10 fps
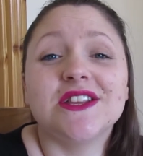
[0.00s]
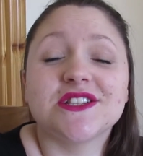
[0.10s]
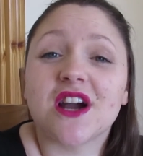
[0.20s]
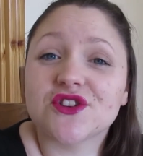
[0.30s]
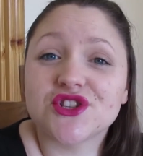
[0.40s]

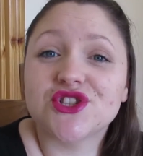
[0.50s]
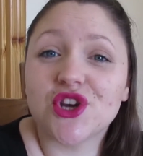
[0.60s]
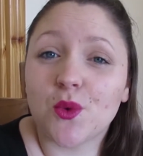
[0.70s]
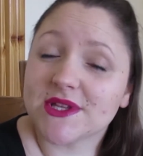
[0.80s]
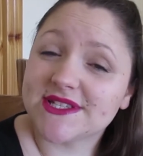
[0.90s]
The doctors
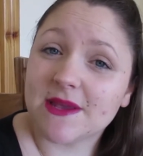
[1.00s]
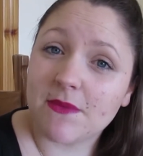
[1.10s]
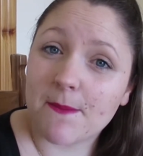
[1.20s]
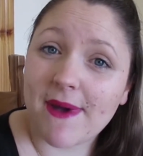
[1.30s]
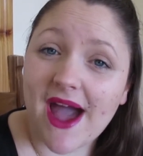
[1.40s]
do want to see
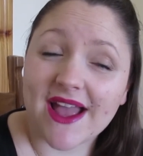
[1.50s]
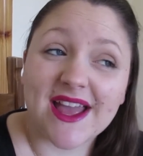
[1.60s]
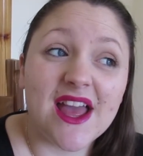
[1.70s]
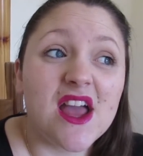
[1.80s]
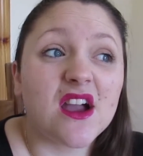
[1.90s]
me
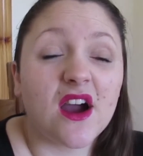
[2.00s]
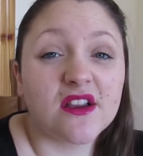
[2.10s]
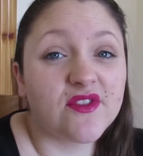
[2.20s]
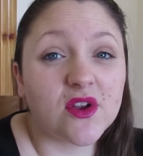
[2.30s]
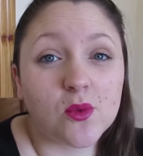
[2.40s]
back
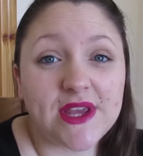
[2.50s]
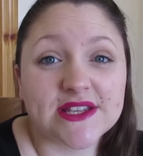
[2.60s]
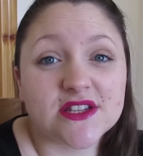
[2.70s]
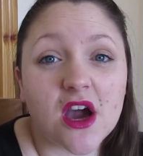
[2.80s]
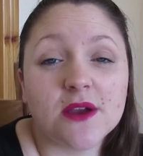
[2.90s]
kind of in a
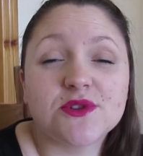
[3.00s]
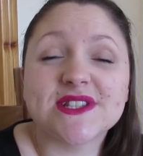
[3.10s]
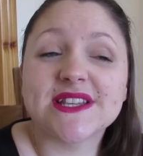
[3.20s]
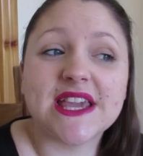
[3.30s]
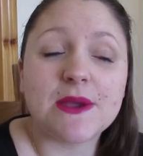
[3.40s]
week's time
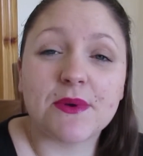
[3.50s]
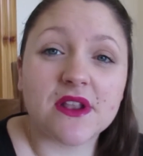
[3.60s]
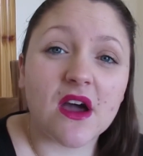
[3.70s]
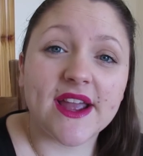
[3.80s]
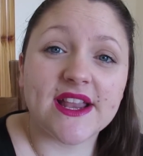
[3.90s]
just to keep
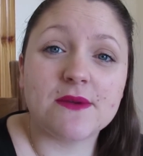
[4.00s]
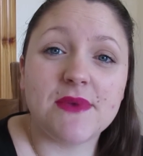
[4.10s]
an eye on it,